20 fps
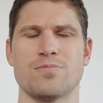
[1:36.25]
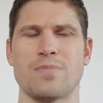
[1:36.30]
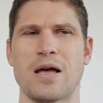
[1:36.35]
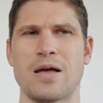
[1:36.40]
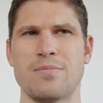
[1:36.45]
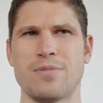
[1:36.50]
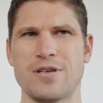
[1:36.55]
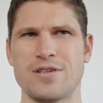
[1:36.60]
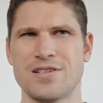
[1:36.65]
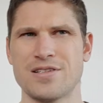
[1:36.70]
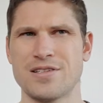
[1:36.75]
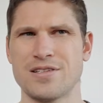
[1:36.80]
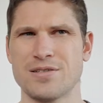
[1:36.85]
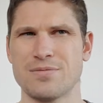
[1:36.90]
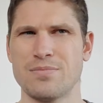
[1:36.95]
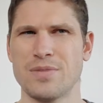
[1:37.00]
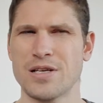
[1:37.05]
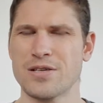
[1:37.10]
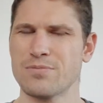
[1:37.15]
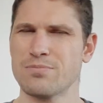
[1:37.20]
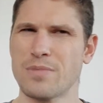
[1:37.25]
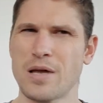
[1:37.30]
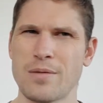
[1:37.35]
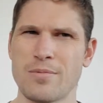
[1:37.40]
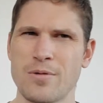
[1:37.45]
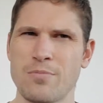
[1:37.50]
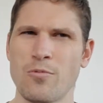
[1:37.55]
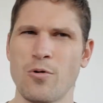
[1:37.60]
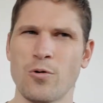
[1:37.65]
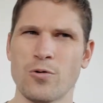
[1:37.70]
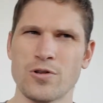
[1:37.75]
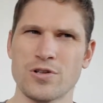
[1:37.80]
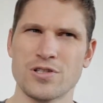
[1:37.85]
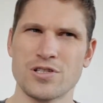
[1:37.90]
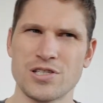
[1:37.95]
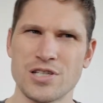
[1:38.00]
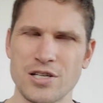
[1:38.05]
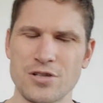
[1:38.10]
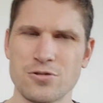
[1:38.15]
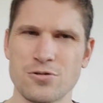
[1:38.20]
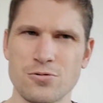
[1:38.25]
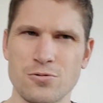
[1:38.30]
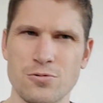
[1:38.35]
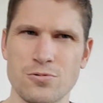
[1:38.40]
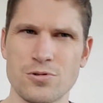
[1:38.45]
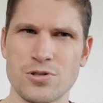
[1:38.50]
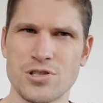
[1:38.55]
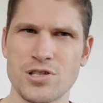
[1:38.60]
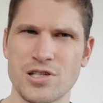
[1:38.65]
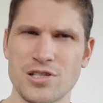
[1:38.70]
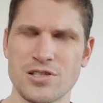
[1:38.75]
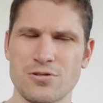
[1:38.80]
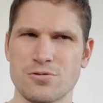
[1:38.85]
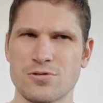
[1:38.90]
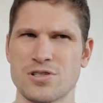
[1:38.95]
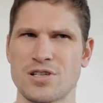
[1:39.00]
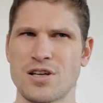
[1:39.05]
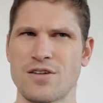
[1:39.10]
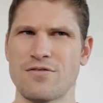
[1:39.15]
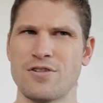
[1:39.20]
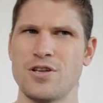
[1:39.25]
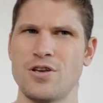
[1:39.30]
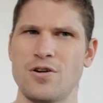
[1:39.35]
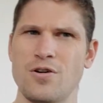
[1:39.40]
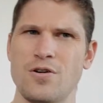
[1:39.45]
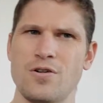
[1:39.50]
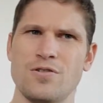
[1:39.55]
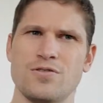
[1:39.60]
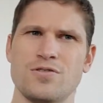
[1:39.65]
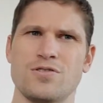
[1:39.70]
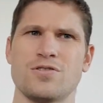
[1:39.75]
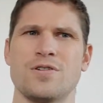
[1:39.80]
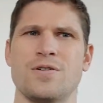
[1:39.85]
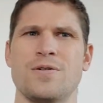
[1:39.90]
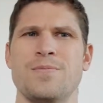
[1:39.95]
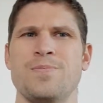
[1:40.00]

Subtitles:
maybe more than 6 or 7 years.